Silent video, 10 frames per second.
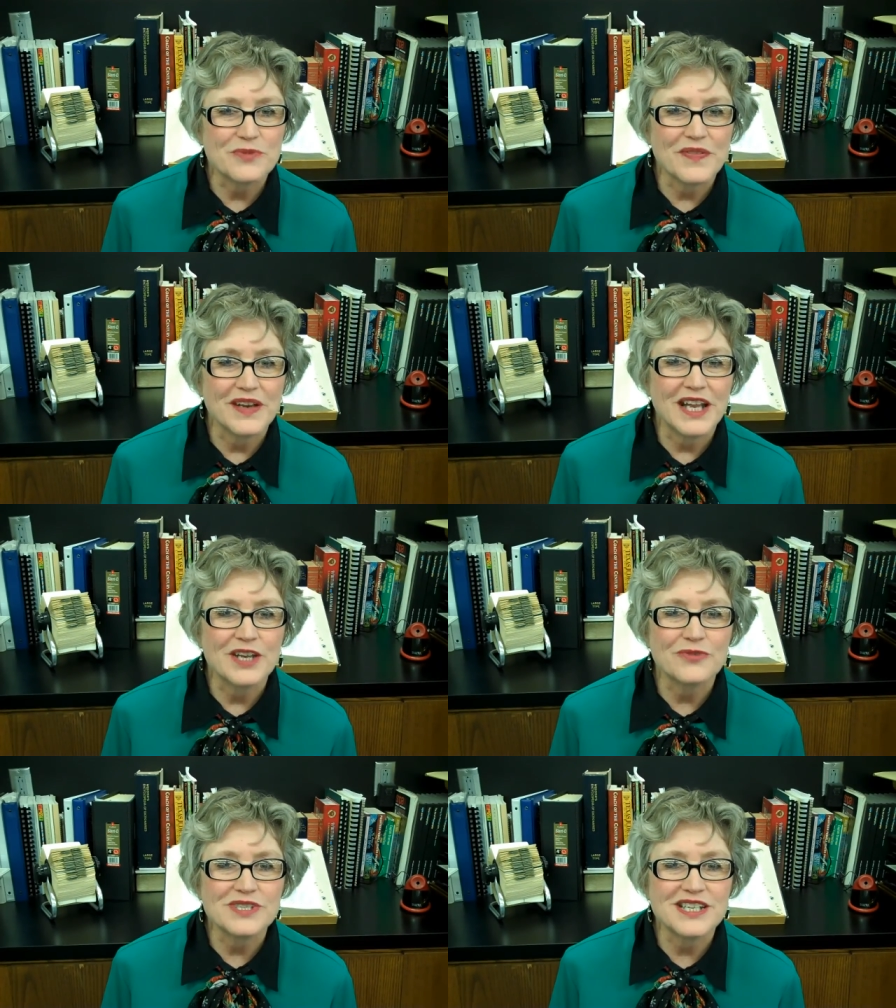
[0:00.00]
with an
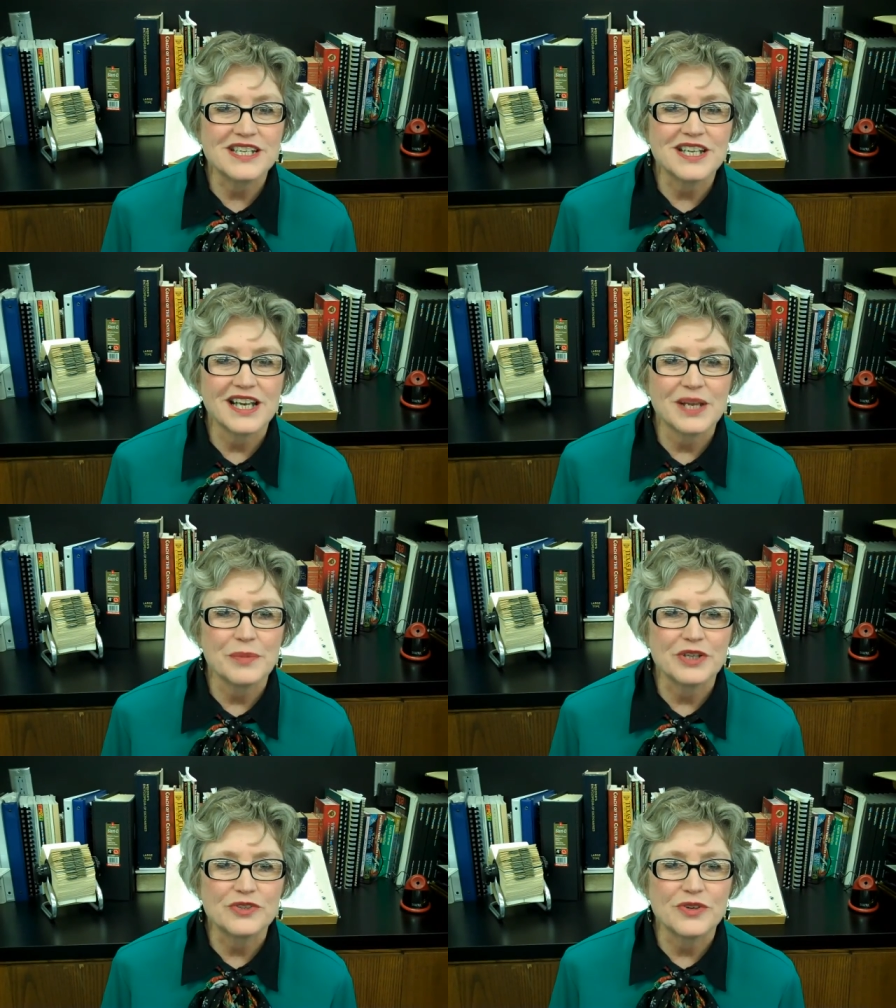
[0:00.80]
interesting
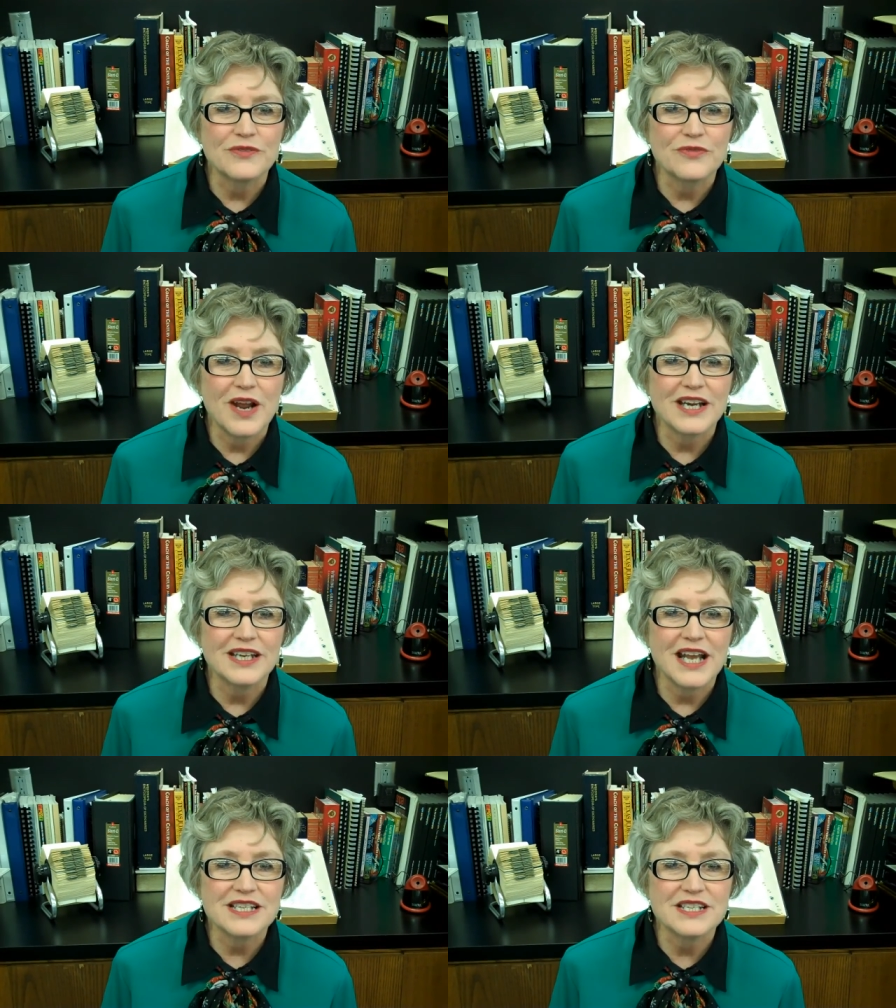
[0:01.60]
dilemma during Friday
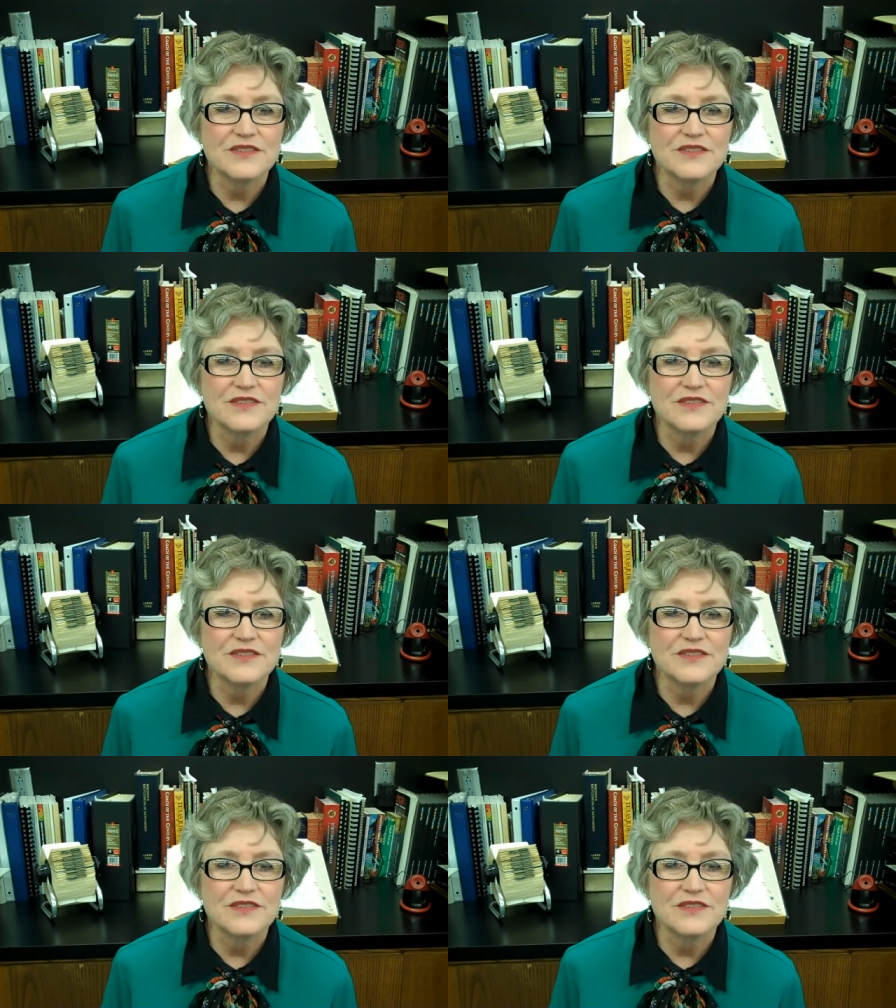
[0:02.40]
night's